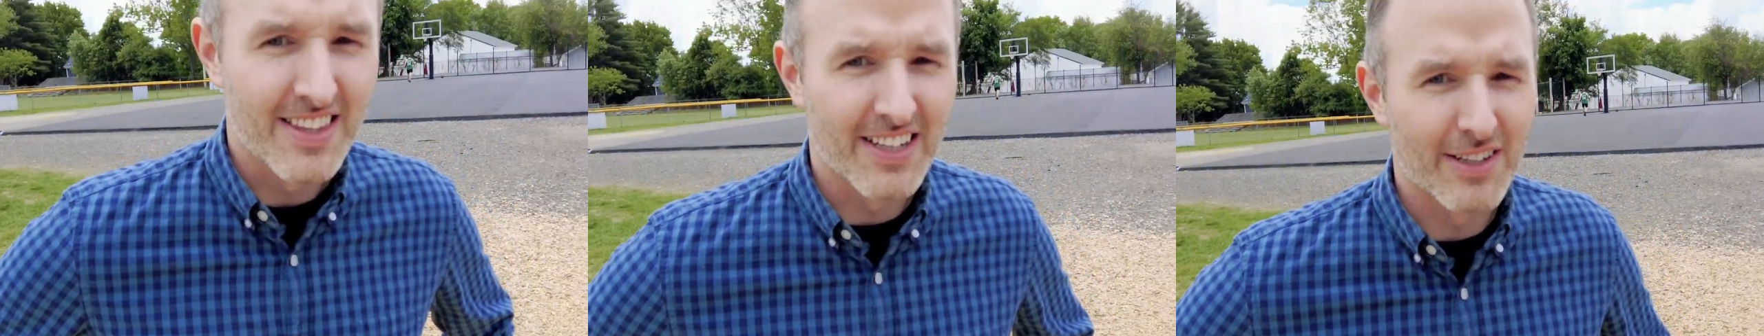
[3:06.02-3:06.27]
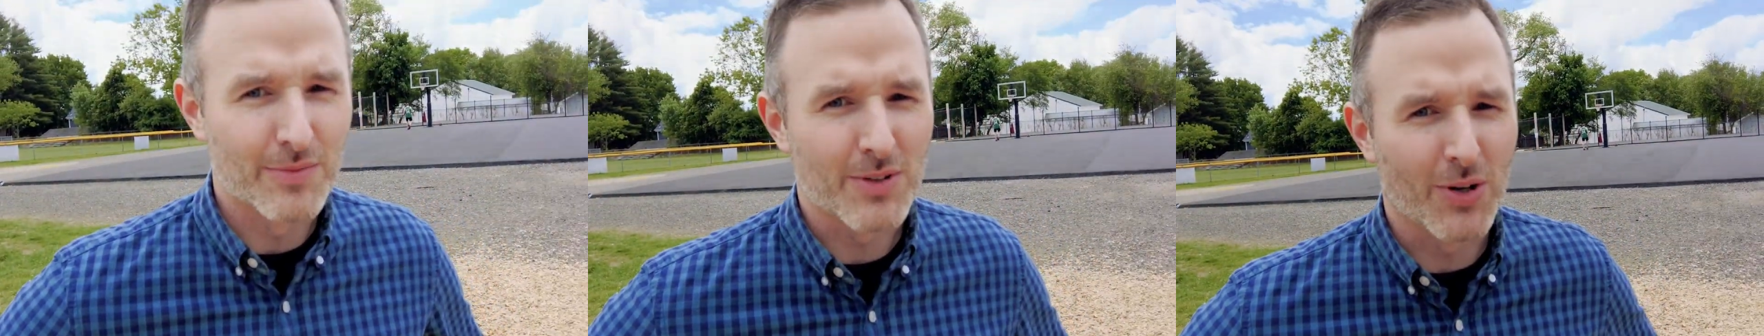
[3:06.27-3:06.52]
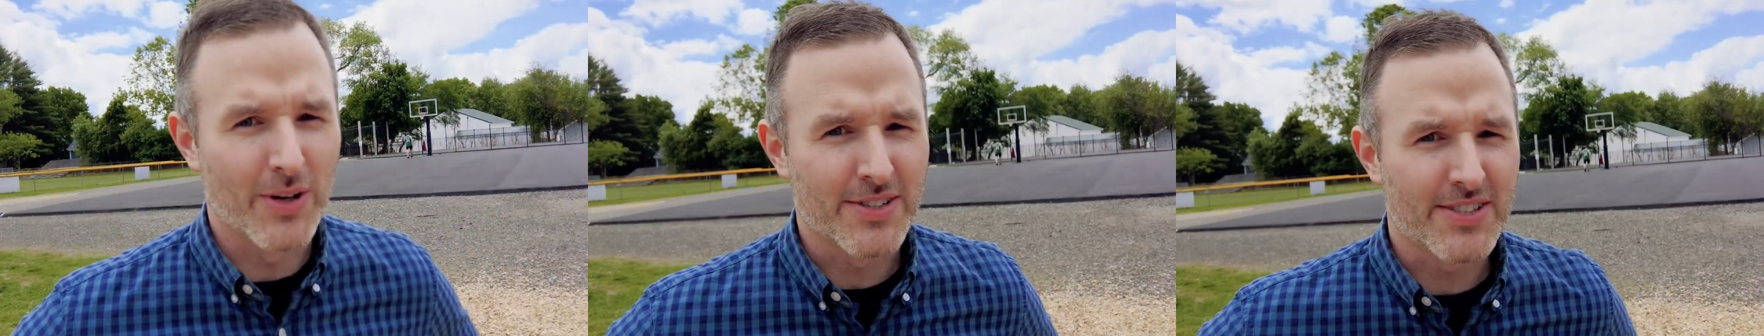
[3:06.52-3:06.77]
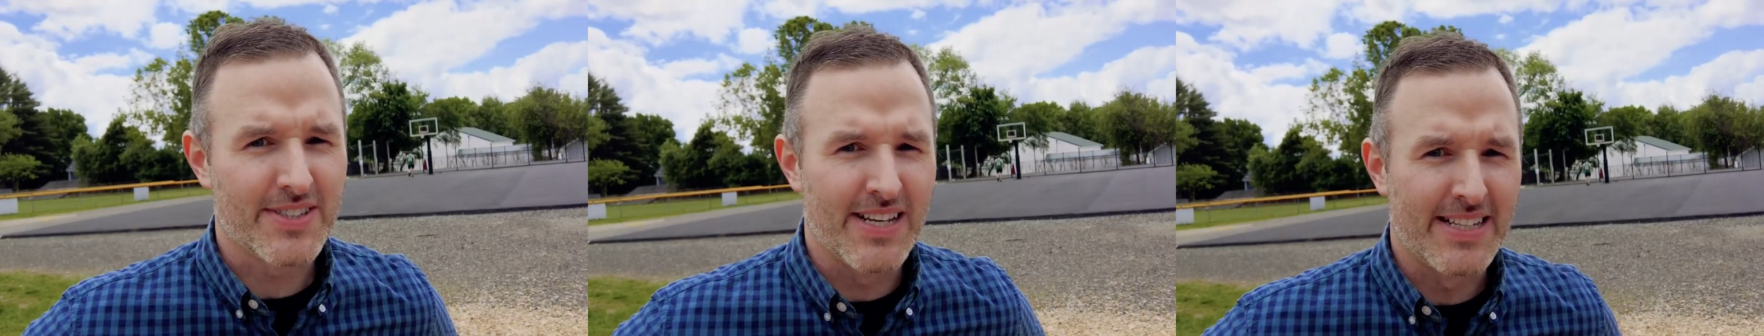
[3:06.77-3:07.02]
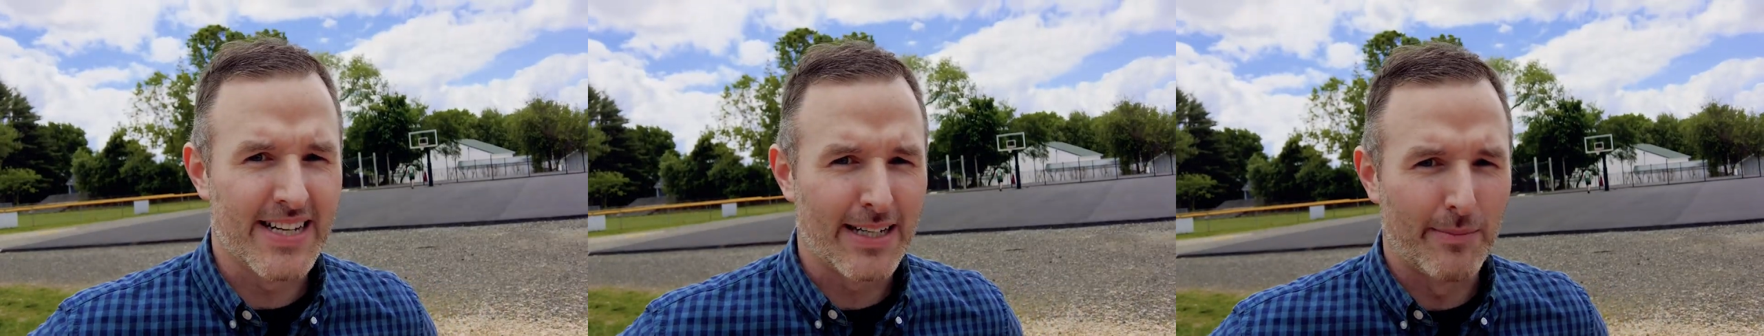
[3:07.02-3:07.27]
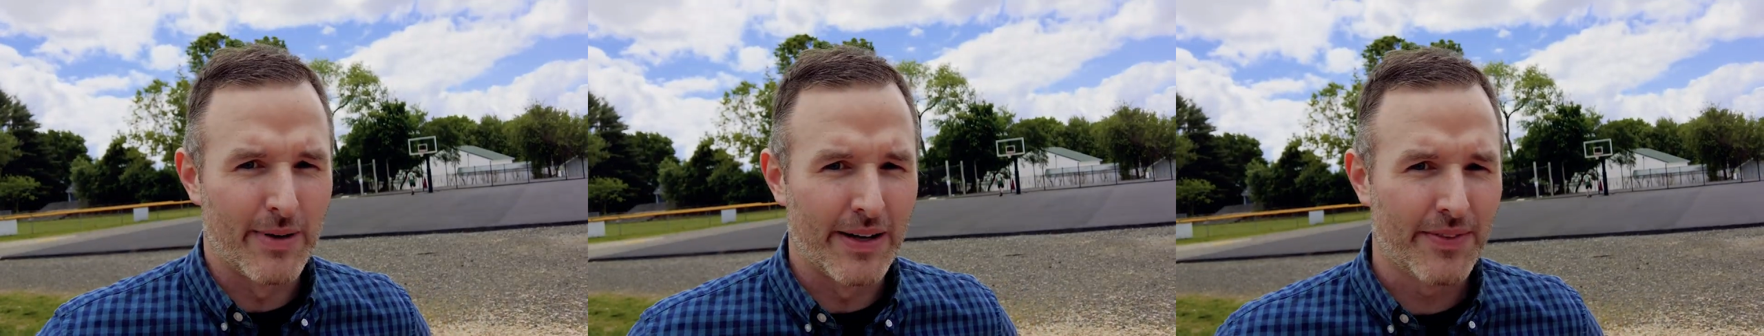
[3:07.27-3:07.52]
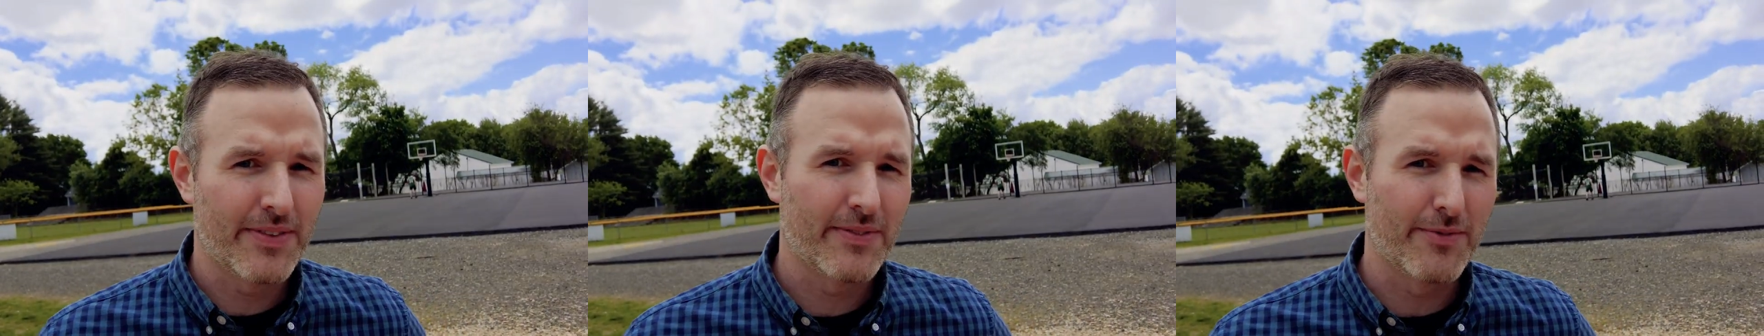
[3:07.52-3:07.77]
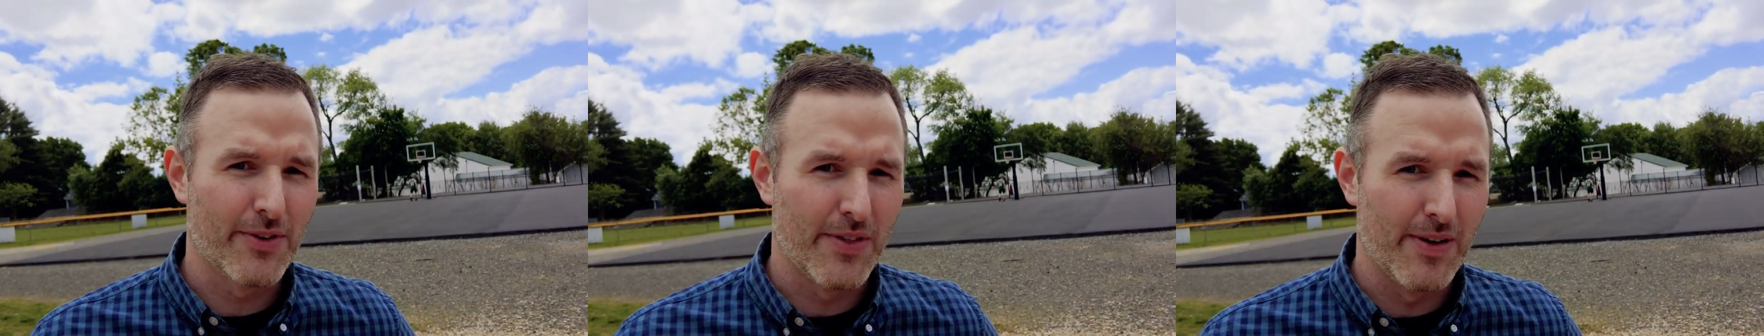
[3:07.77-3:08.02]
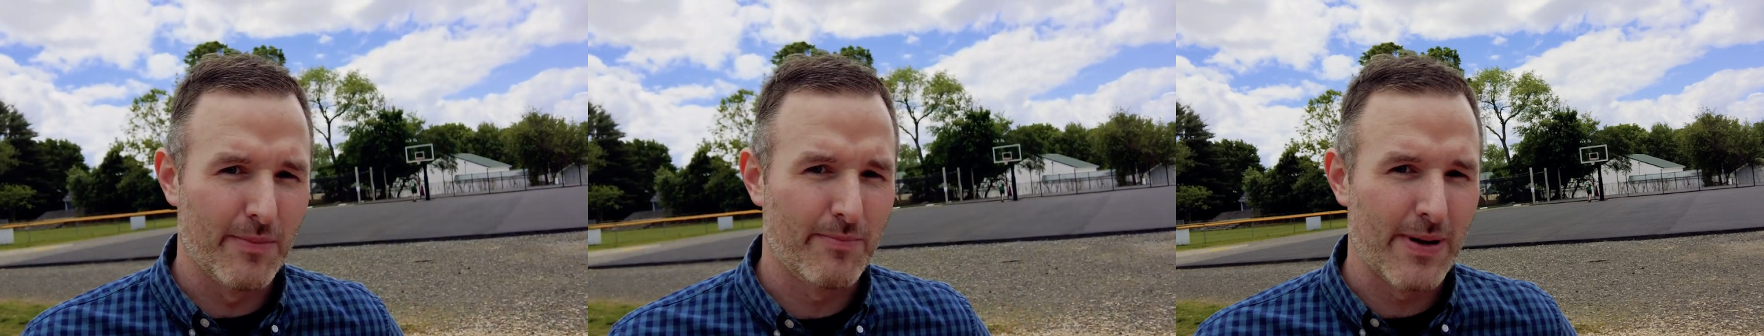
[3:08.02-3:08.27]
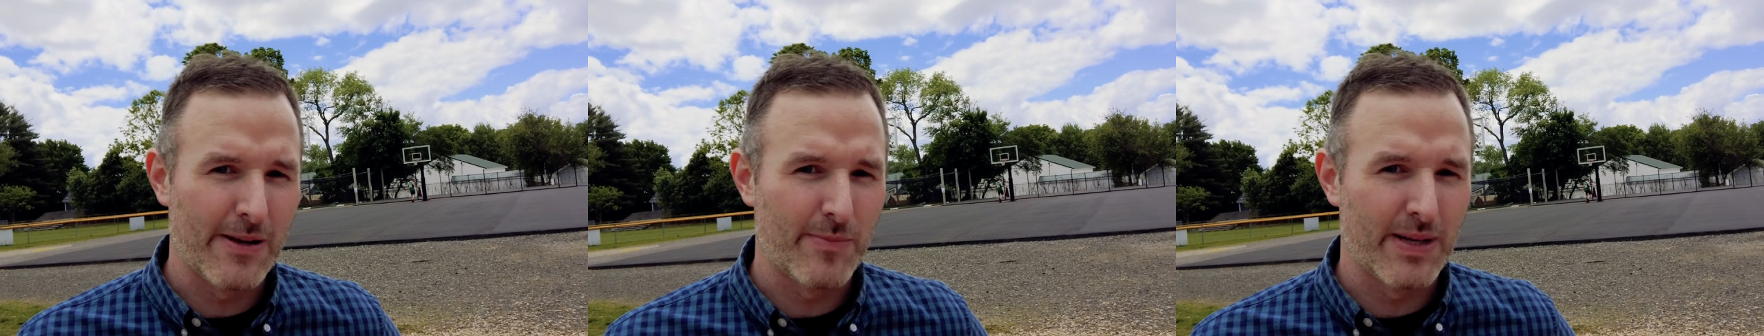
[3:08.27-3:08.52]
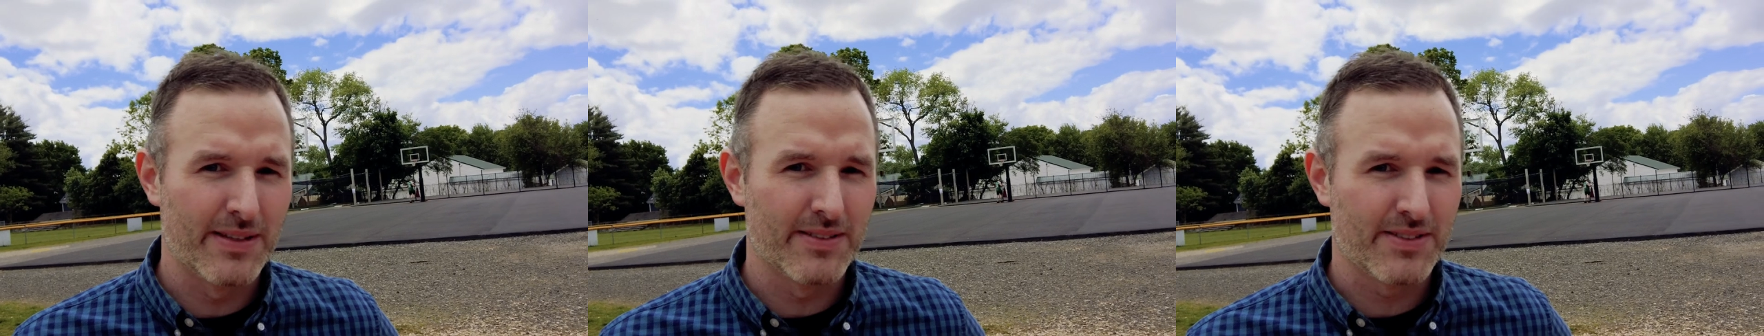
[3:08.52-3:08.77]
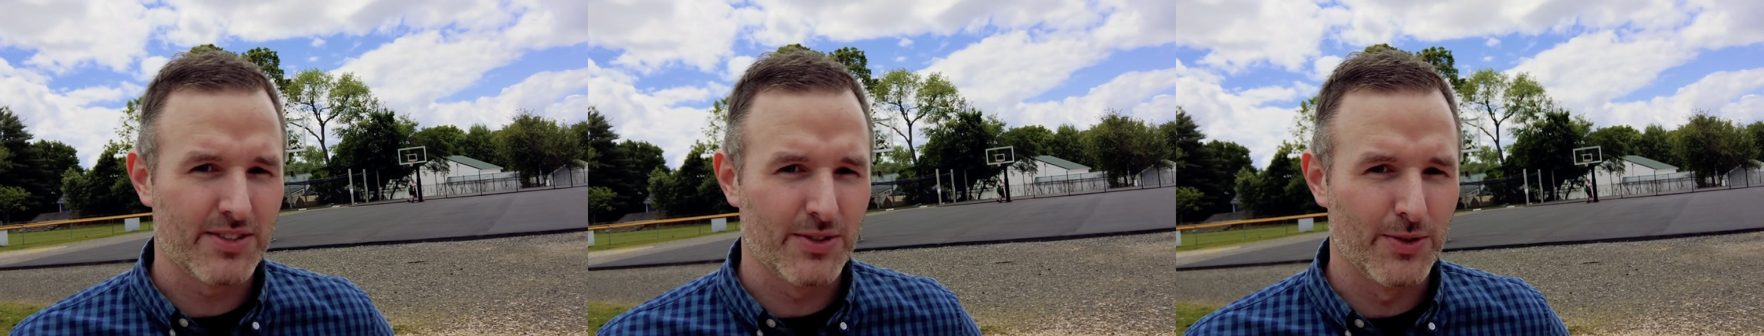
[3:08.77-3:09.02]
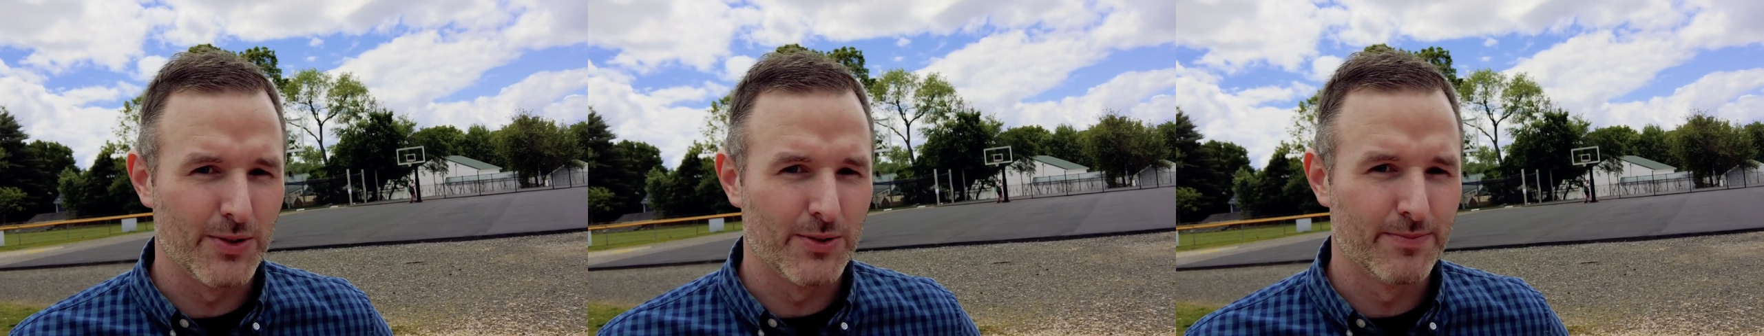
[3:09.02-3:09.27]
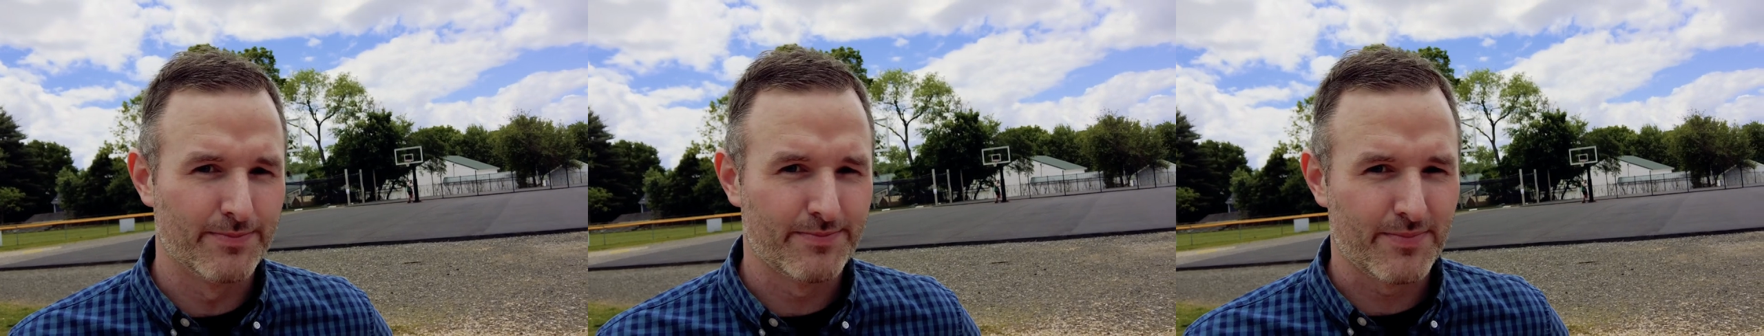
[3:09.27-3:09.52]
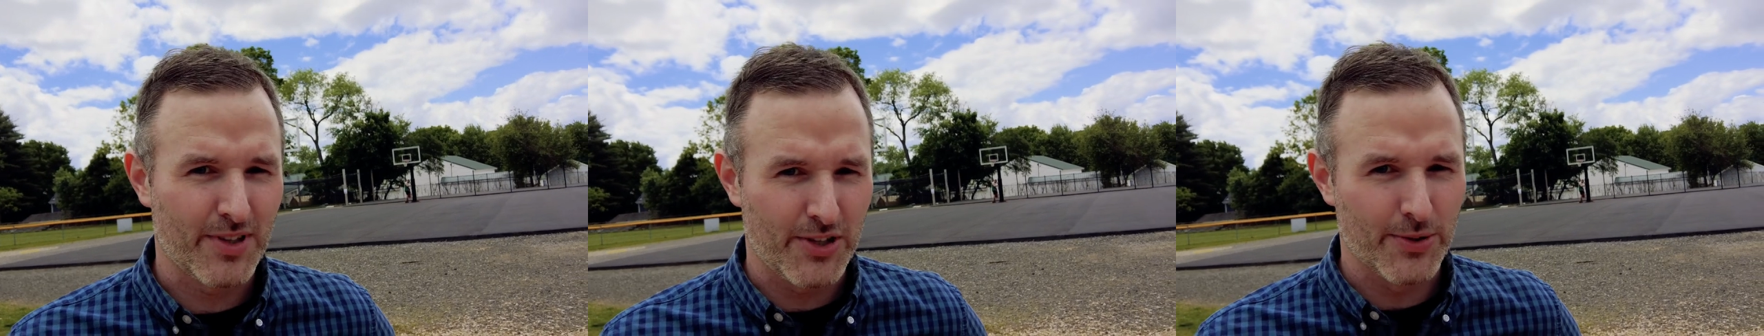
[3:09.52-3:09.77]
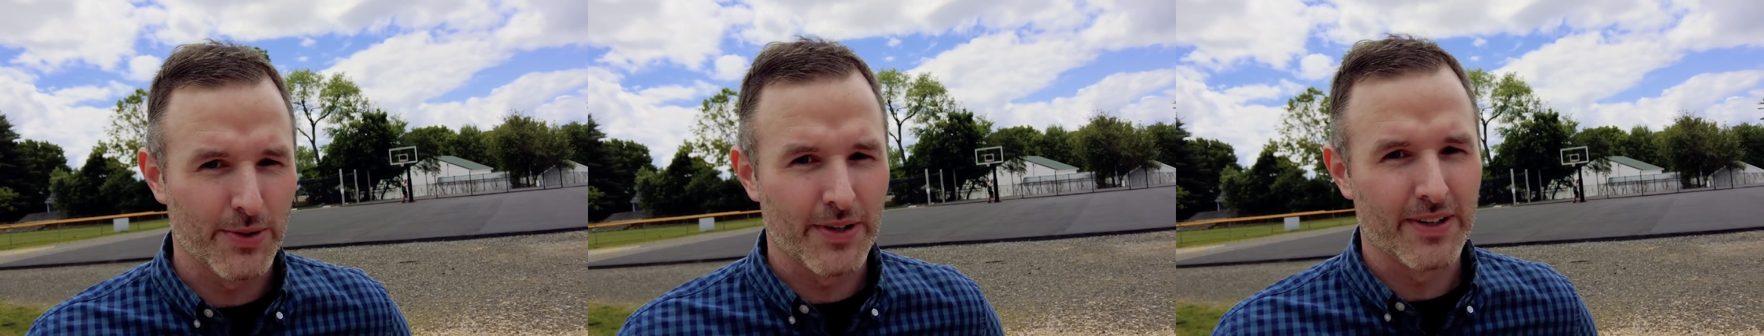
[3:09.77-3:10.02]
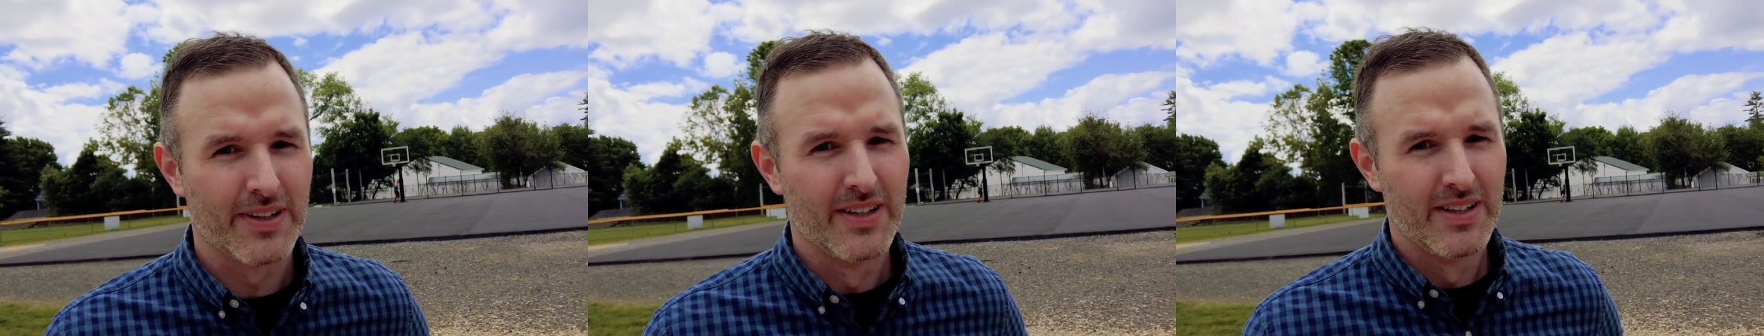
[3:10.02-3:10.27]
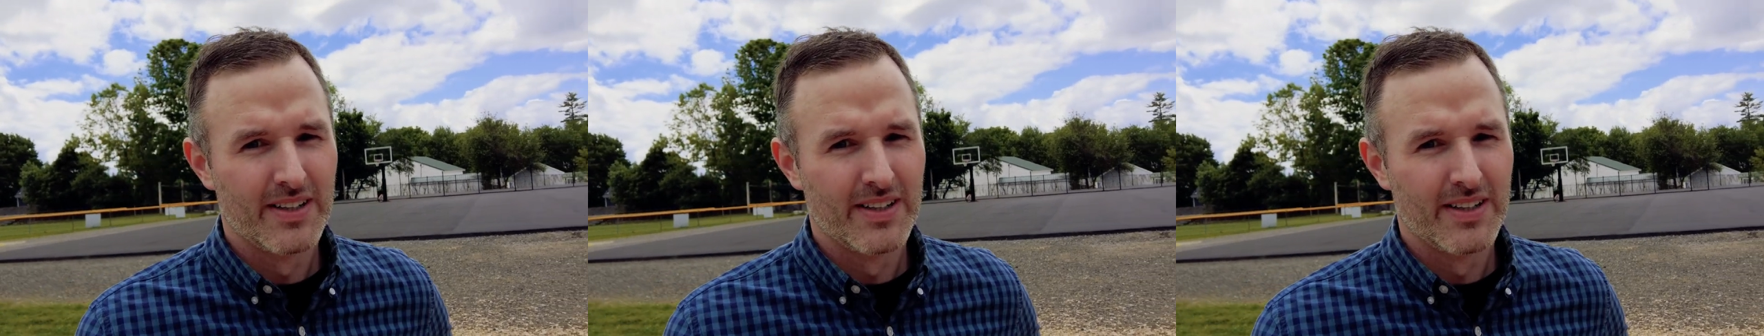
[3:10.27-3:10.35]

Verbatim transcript: The courts they take a month for the pavement to cure,